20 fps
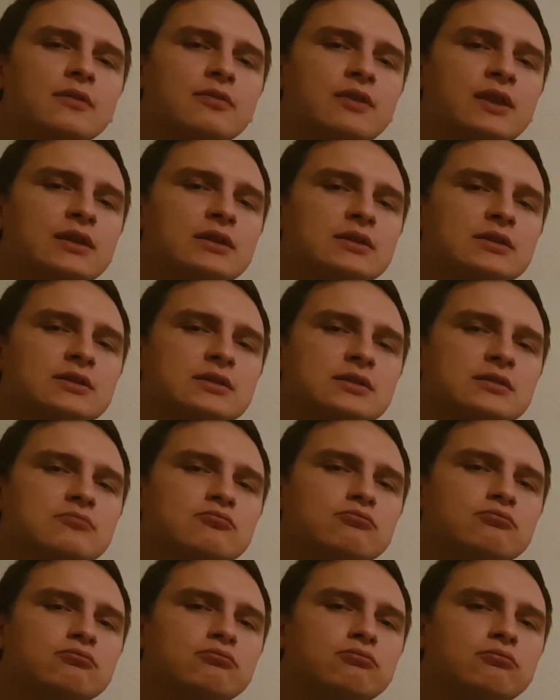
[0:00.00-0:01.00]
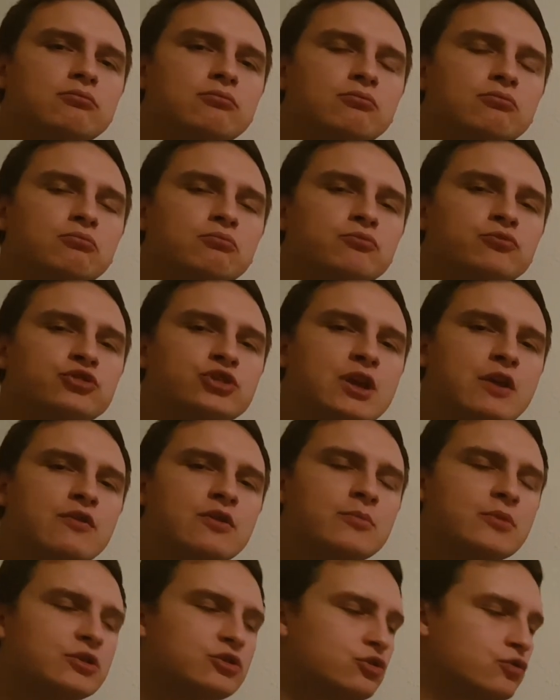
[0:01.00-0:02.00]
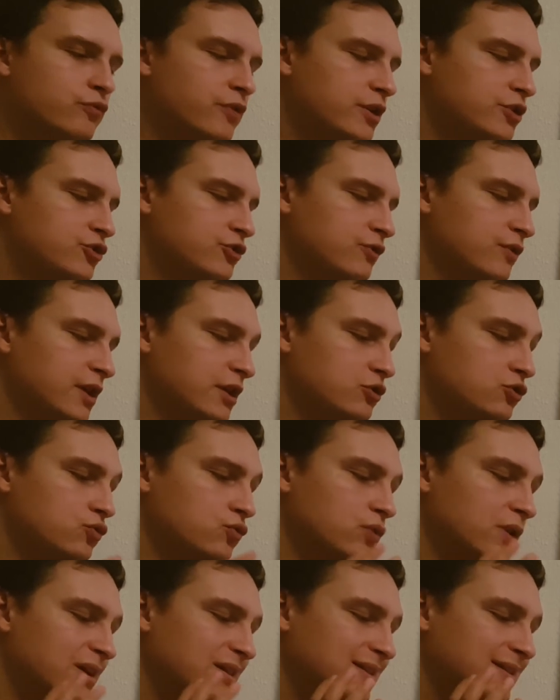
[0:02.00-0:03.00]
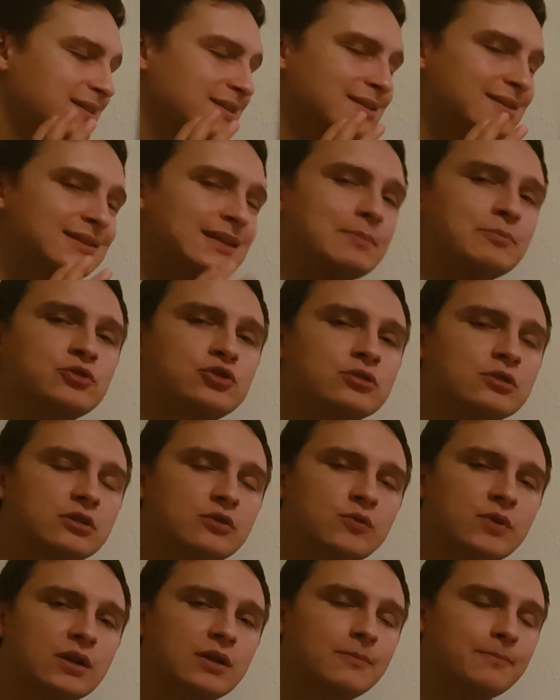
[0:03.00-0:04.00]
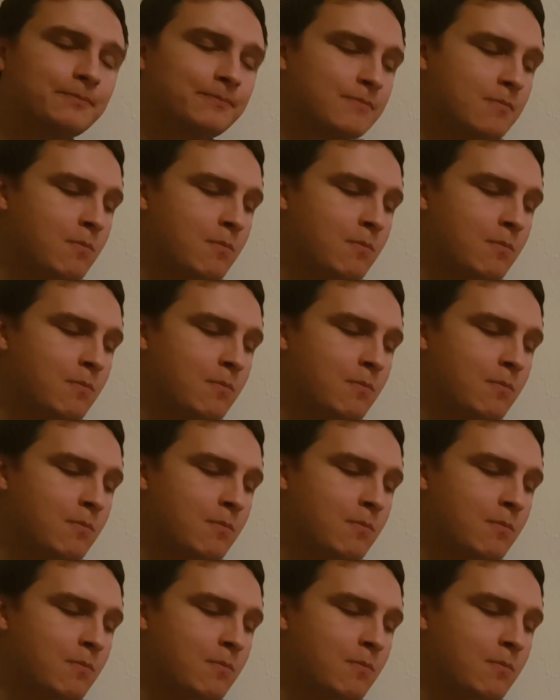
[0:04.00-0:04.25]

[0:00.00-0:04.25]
that is sherry maturation, they do exceptionally well.